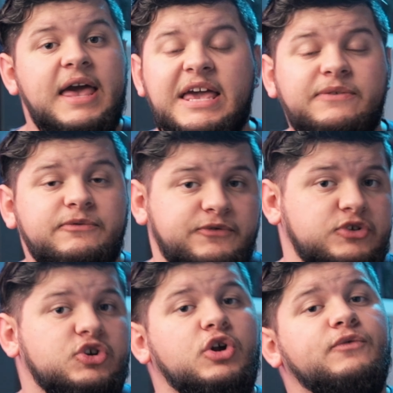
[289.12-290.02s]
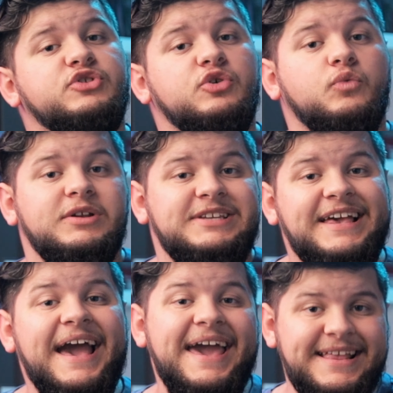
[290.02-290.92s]
even photographers that want to
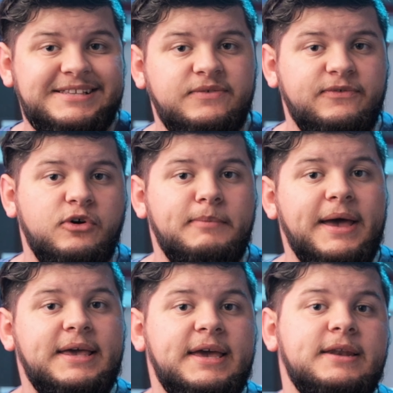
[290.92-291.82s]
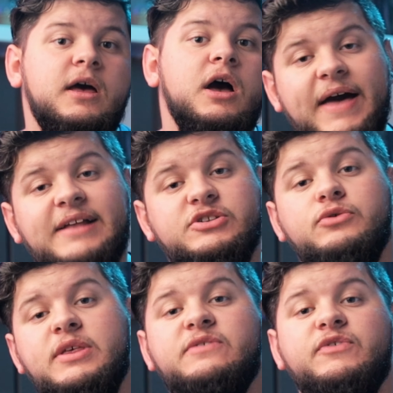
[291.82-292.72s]
get into filmmaking. That's
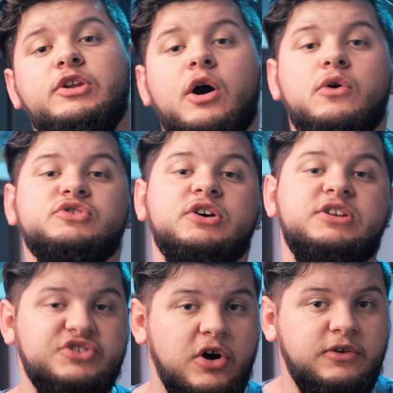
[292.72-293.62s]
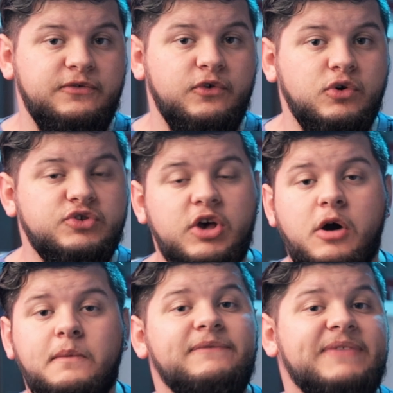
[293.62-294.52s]
who these videos are designed for.
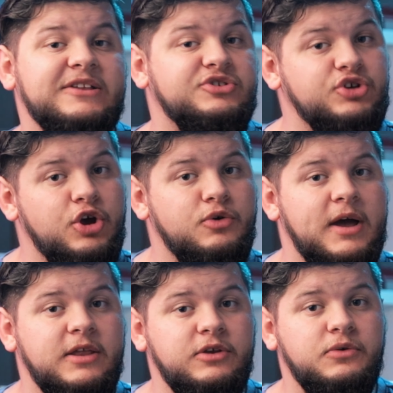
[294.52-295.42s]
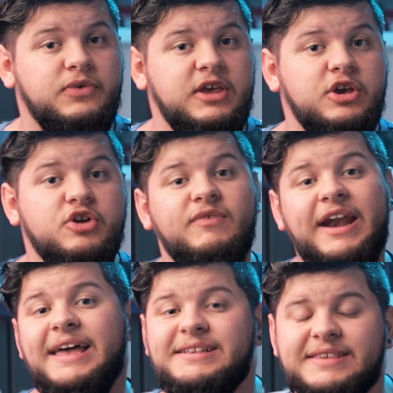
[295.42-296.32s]
So if that's you and you think you can
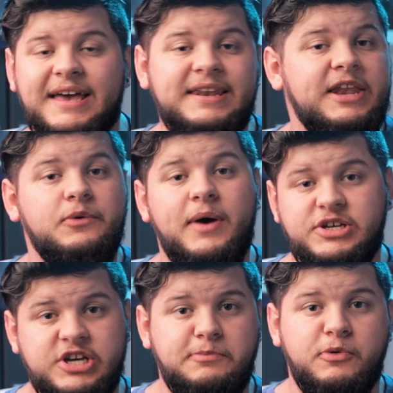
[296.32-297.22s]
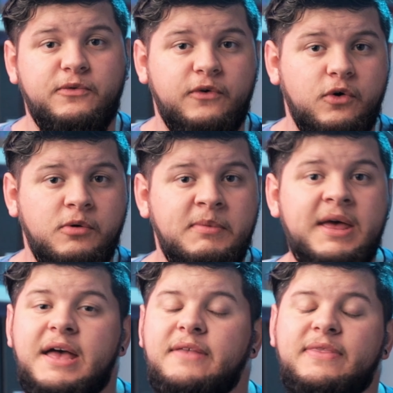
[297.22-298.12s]
relate to that in any way, shape or form,
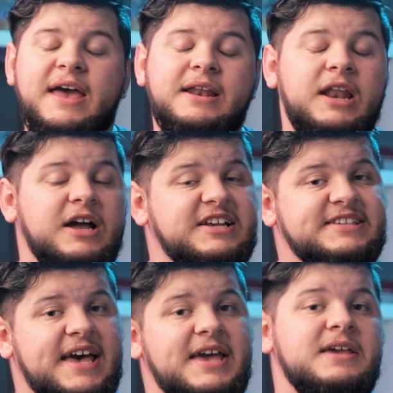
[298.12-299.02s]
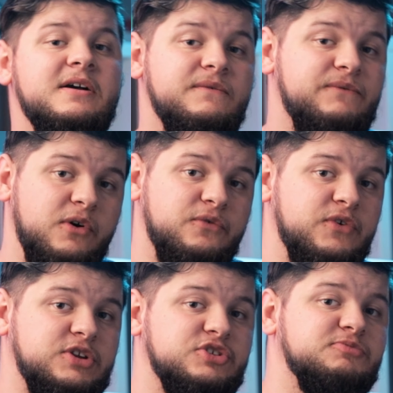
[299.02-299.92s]
then like I say, feel
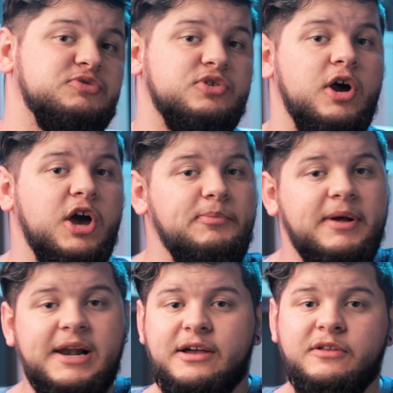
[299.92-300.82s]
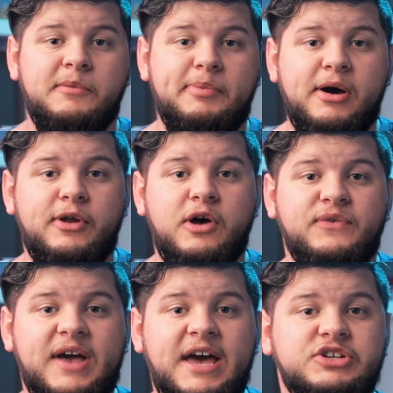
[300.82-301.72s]
free to subscribe, click on the bell
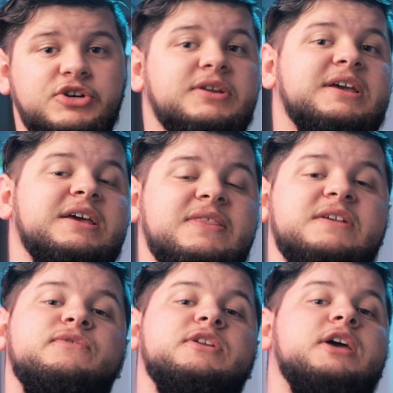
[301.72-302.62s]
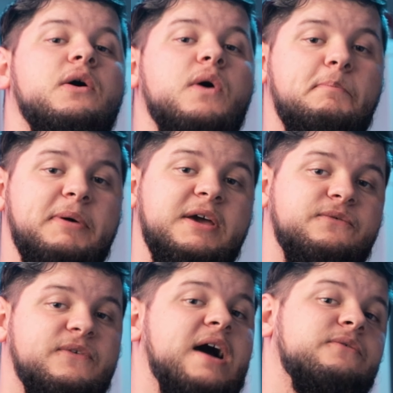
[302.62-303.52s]
notification, give this video a big
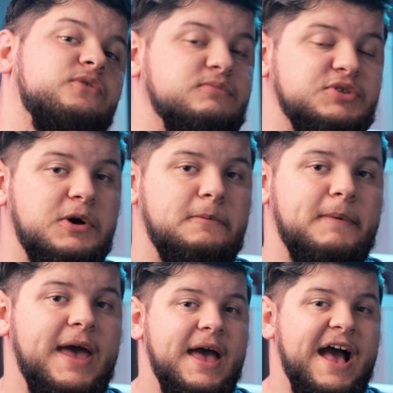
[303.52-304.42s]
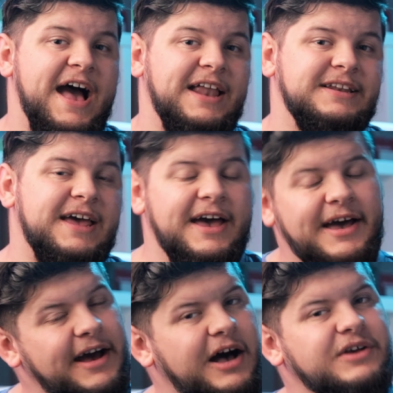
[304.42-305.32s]
fat thumbs up, and
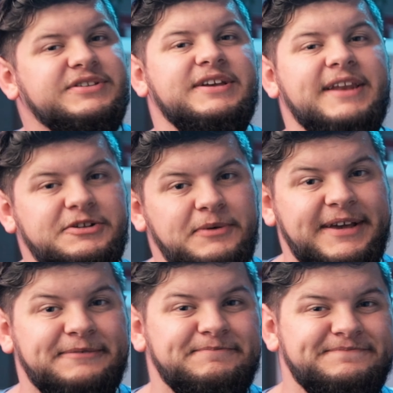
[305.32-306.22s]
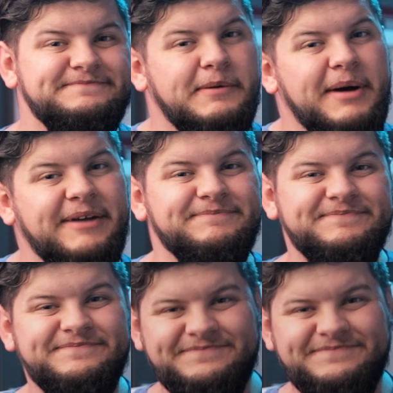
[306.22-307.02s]
I'll see you next week. Bye bye.